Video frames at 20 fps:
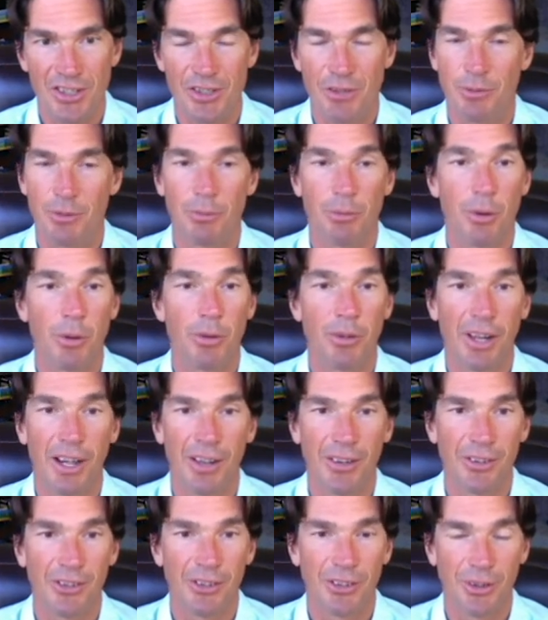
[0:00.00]
So we rolled it
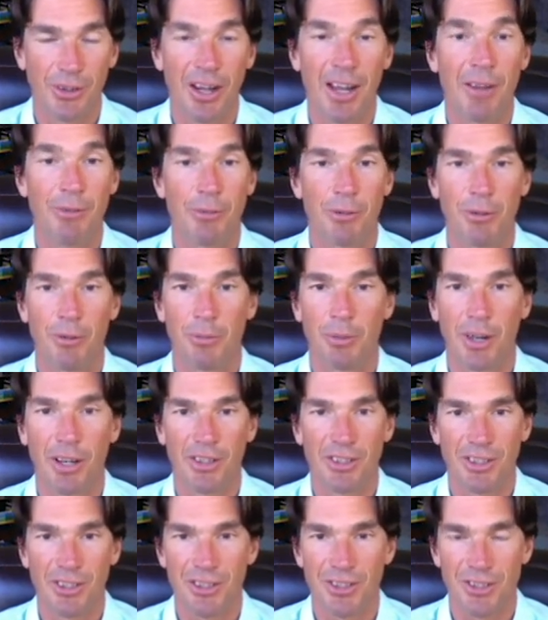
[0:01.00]
out to a handful of
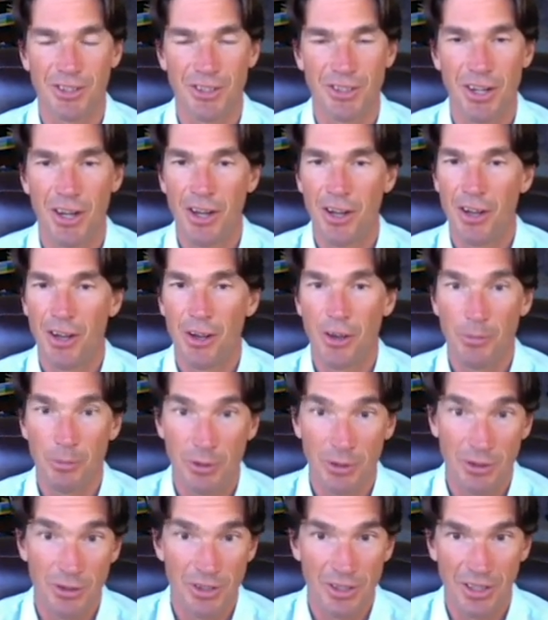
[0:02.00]
practitioners, been
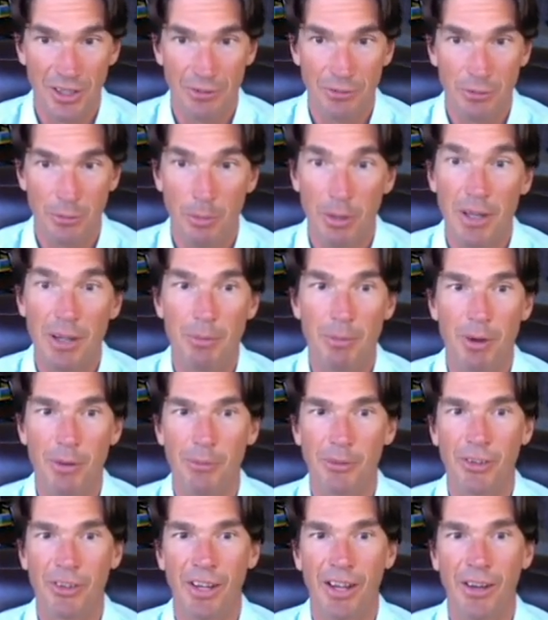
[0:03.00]
using it for many
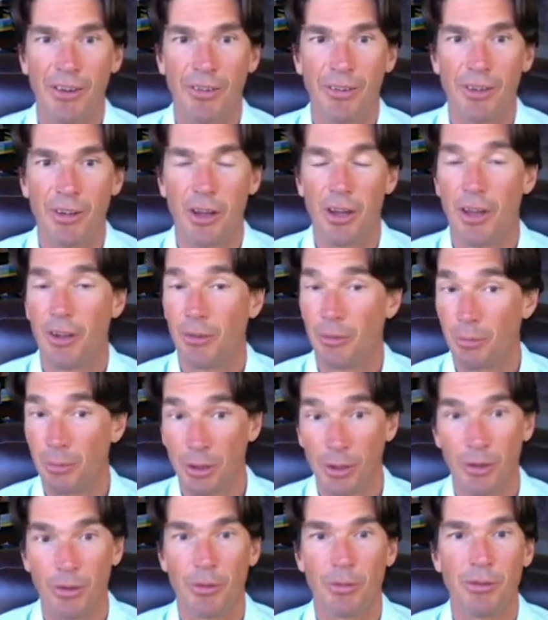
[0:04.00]
months now, and we
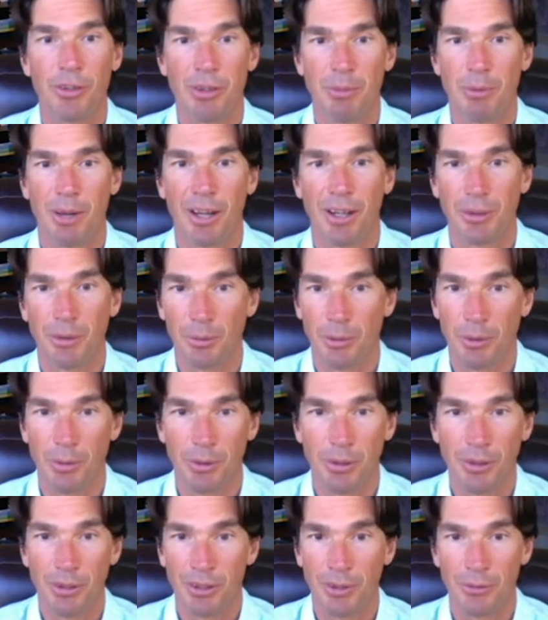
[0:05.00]
got the feedback that we were
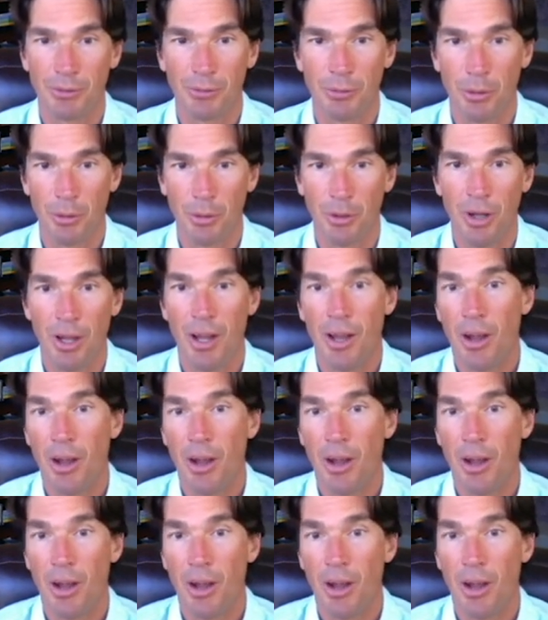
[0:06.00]
looking for.